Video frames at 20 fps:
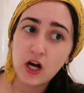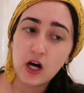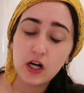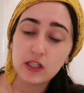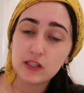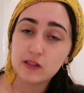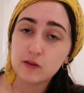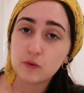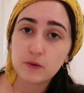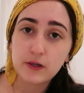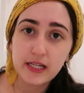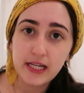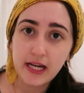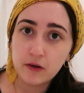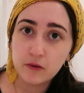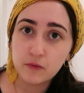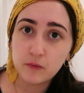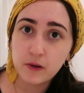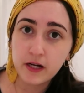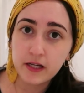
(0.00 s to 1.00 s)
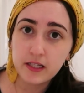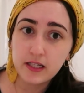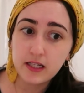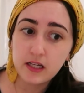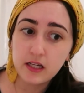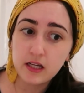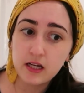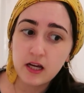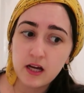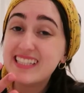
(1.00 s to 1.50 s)
a L'Oreal
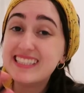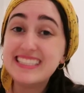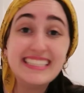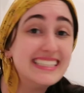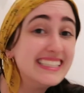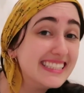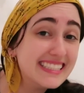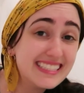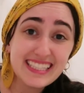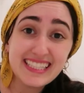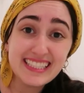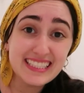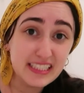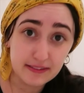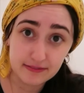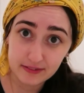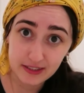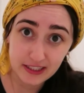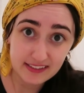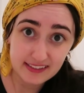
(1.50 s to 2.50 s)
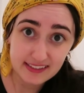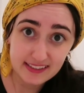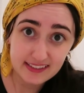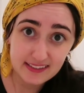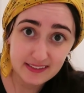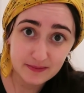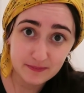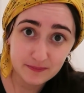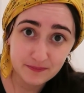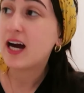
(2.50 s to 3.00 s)
one. Didn't see a
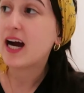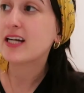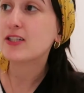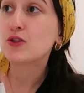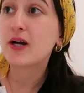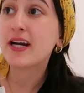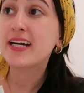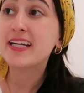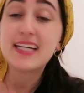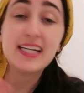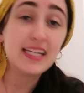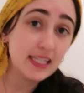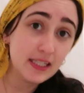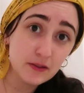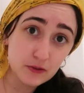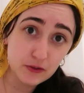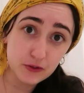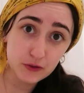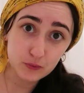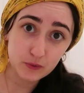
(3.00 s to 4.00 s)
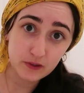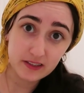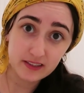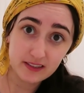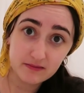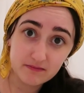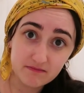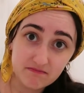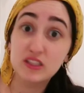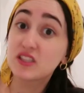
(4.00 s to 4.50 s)
difference. I tried a Kiehl's
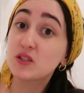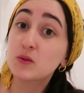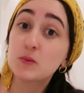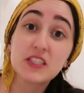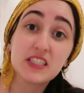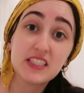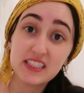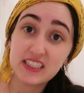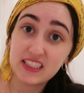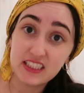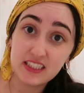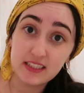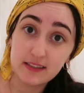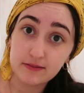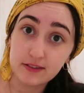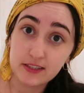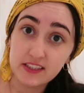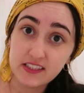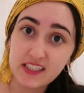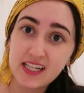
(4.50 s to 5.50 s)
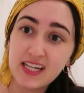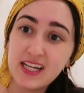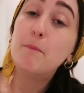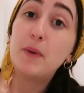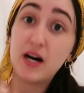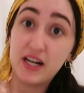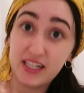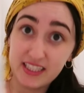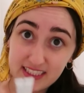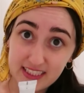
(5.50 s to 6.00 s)
one, didn't really see a difference.
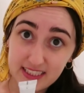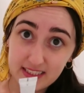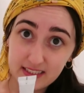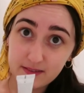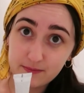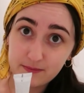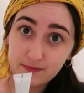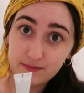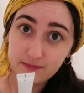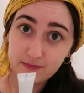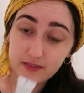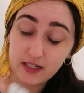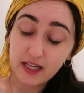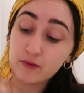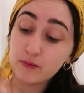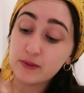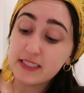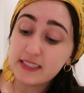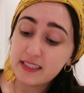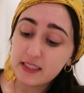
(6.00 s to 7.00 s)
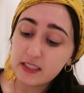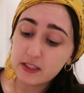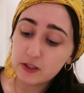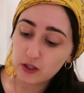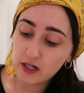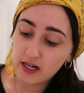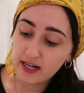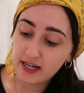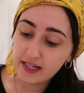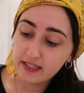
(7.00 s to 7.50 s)
But I recently
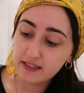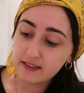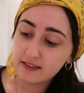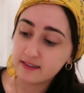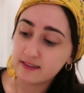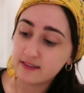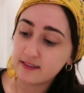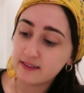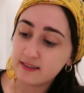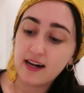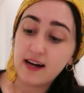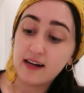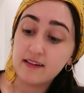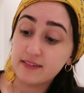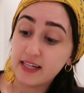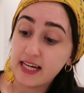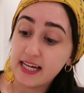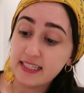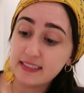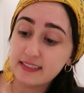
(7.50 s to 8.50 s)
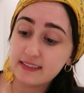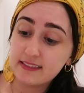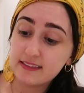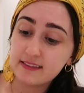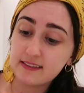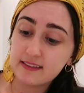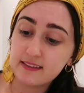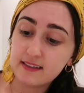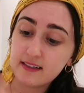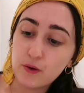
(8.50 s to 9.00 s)
tried
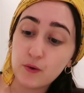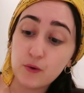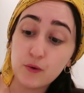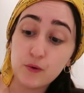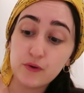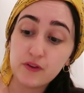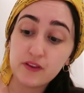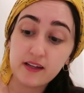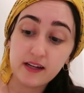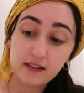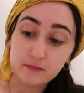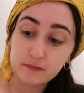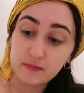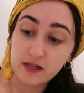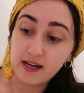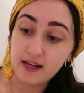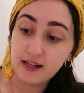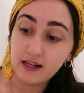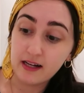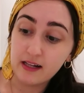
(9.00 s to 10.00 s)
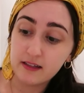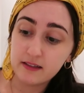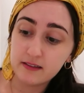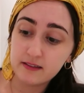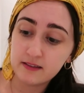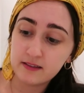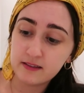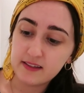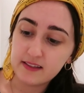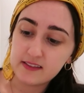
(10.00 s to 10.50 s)
Avène Eau Thermale.
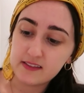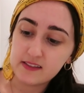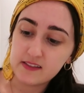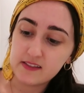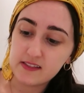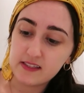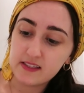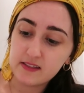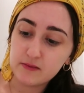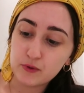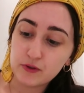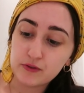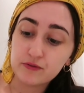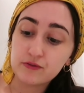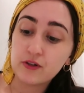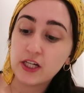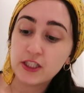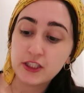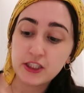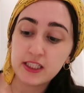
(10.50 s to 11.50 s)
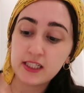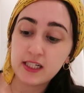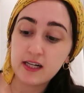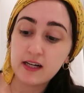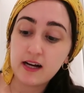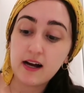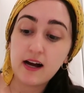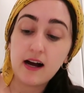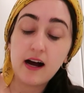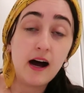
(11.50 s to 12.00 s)
This is
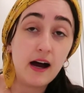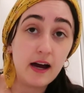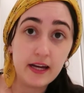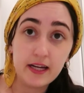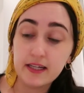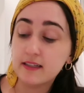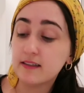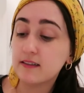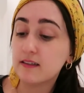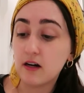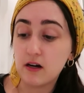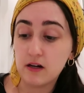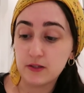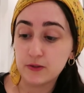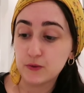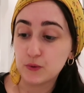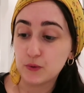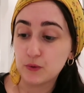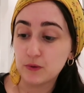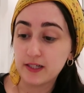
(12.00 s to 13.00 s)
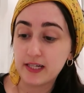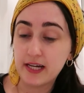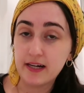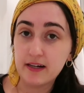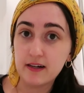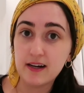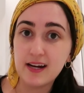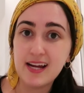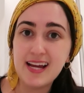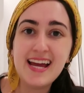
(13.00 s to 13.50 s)
refreshing eye contour
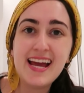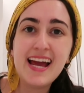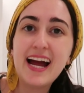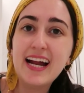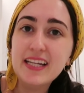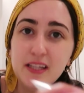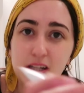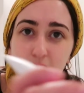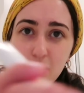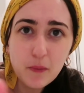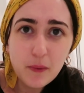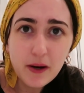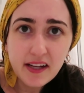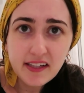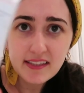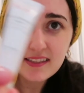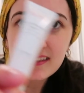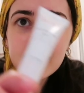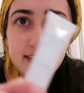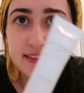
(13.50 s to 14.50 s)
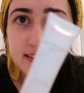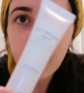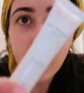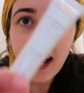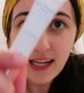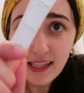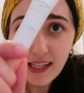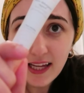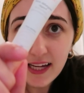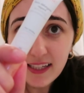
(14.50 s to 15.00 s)
care. And you know what?
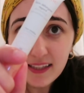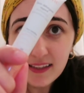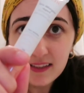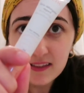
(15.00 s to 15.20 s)
I like